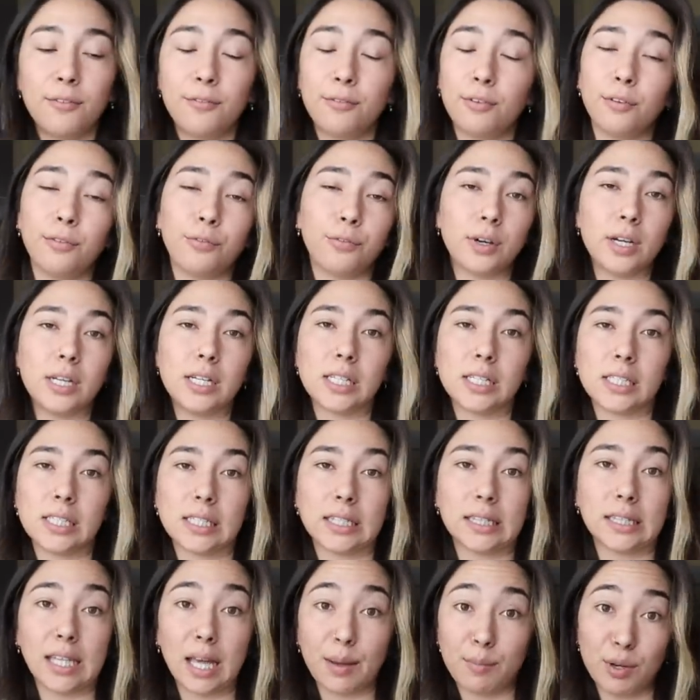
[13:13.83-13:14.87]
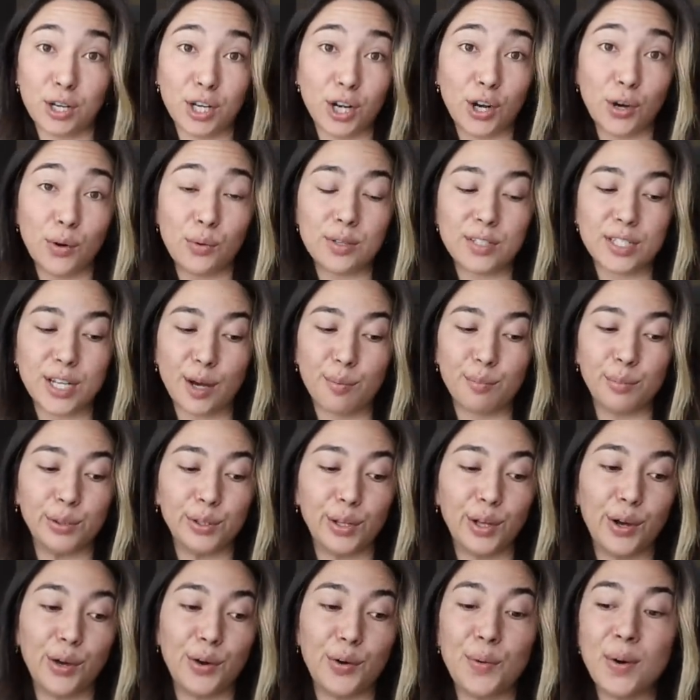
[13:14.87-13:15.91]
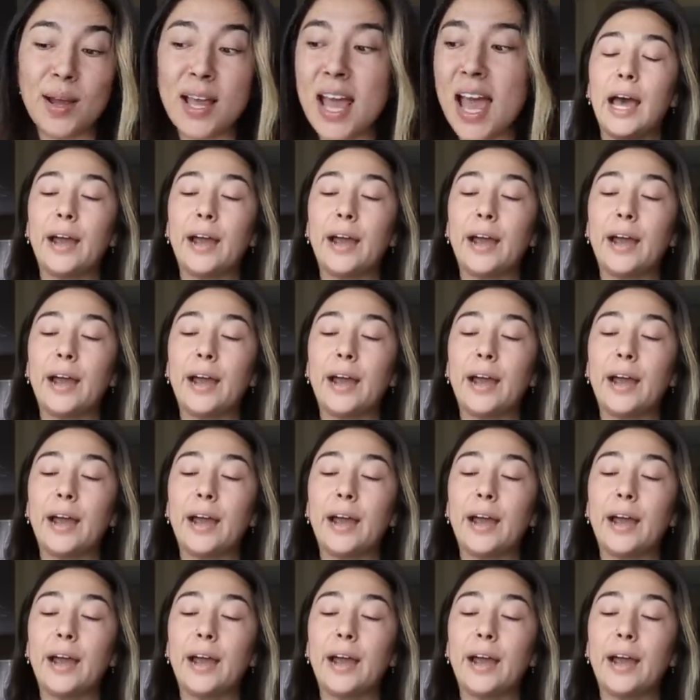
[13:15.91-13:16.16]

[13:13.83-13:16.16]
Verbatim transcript: feel free to let me know down below.